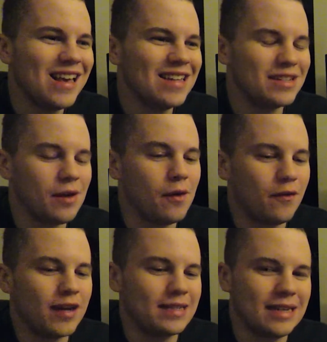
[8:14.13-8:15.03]
So
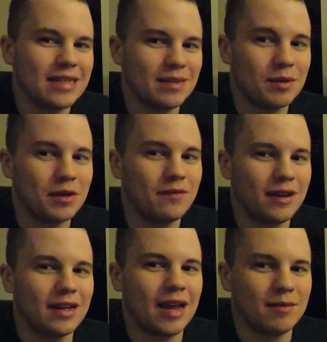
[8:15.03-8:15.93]
if I see some good
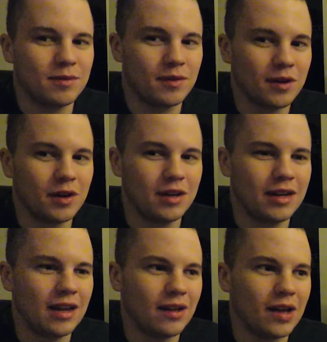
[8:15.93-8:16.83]
Vita games for a good
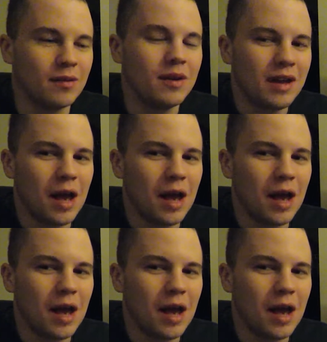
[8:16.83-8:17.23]
deal,